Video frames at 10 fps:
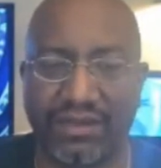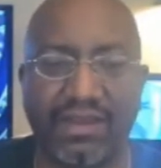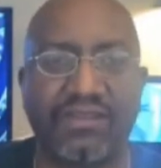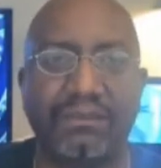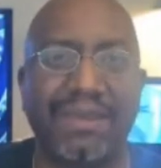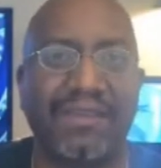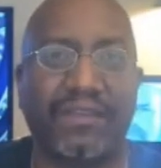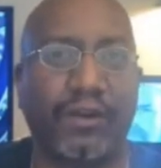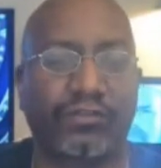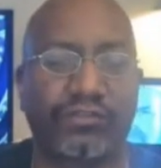It doesn't mean
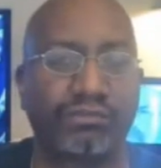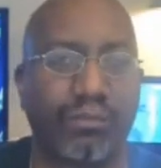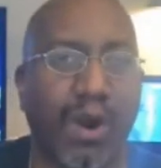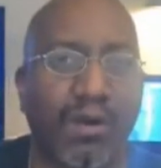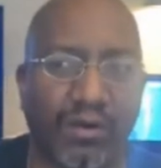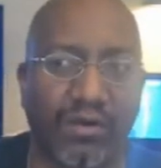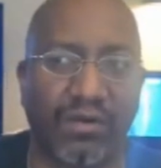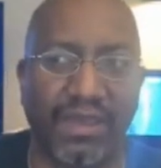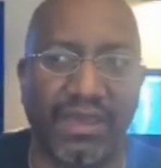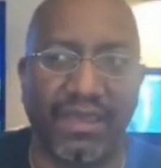that they're smarter
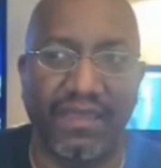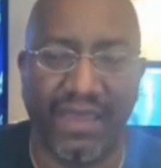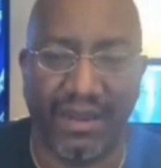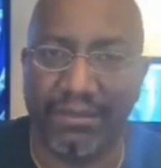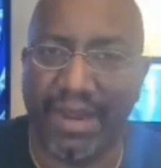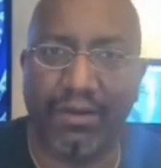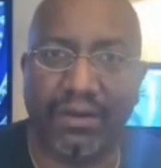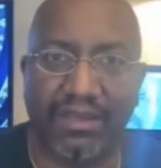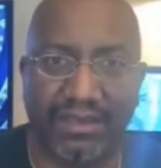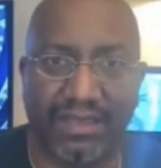than
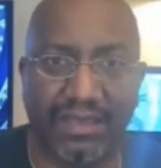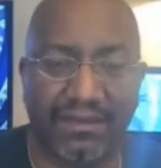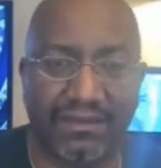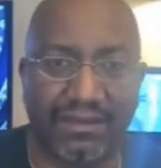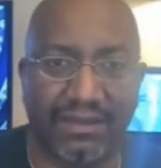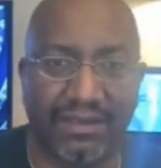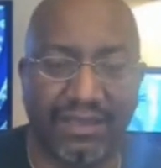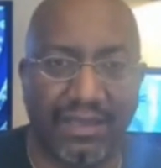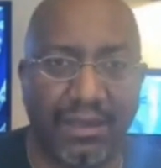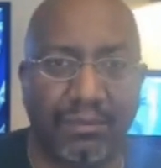American kids,
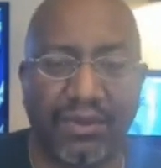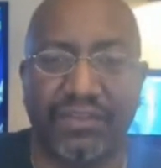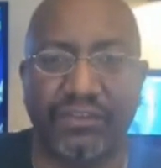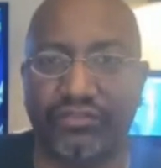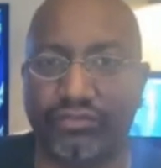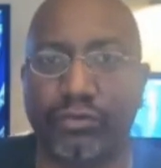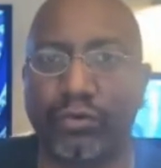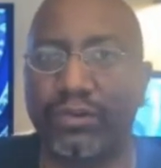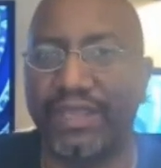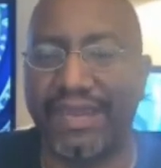but the
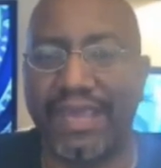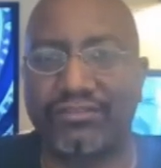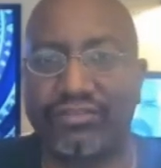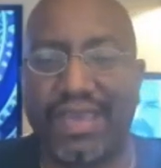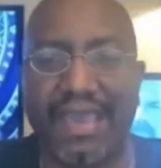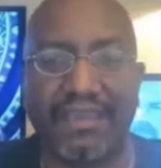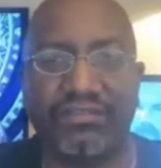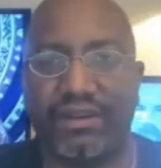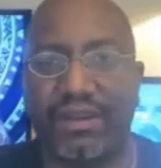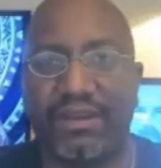schooling and
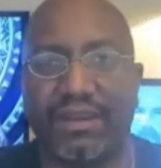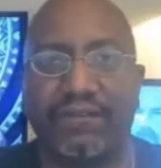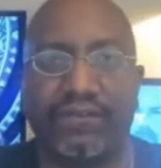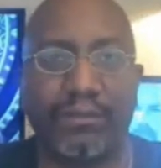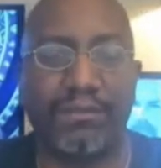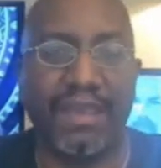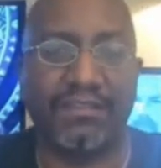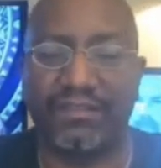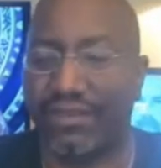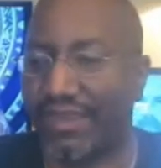education and
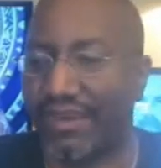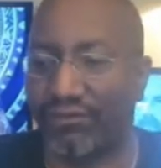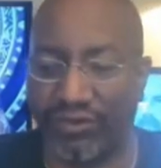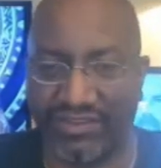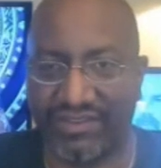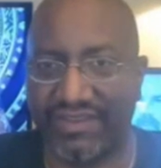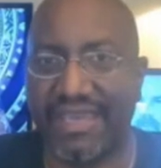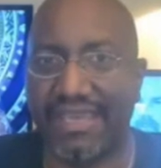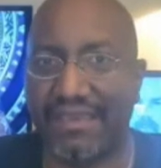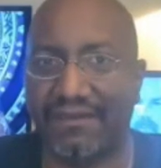information that they've
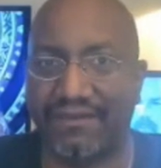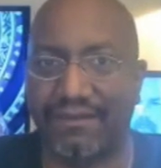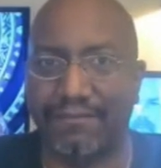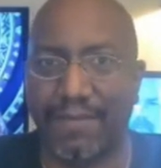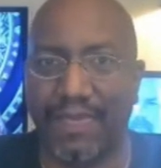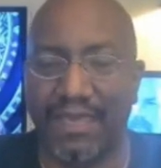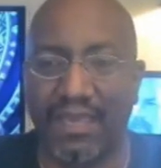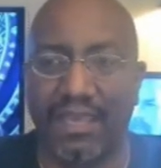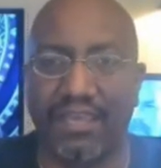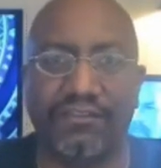received
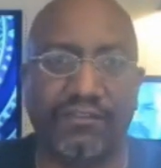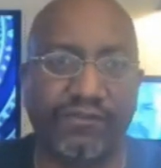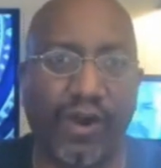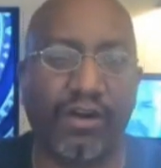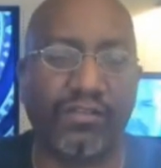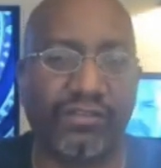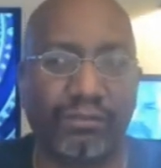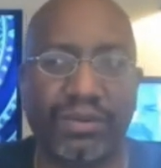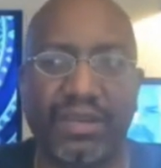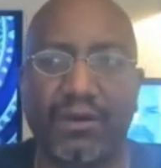is far
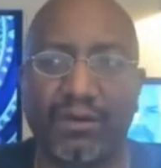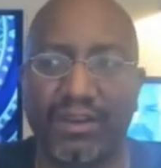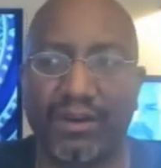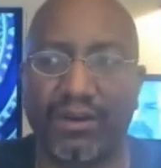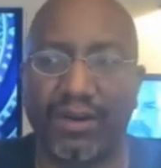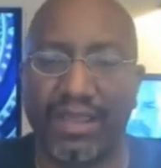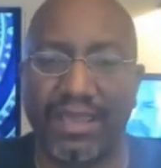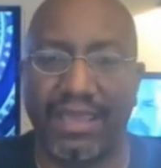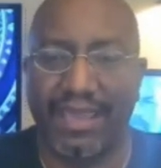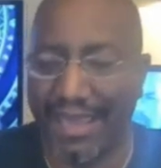superior
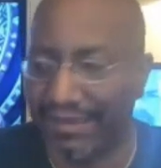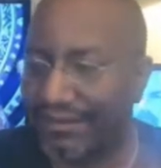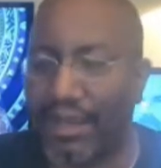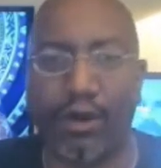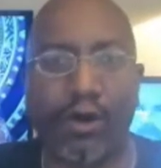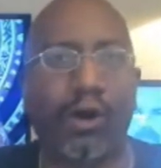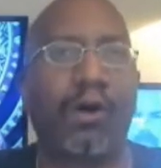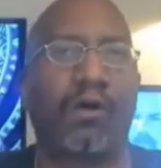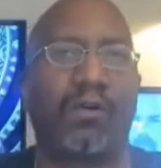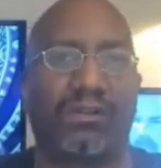as a
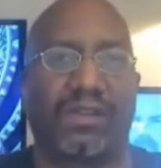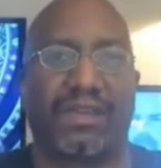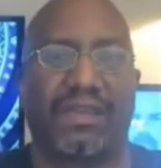whole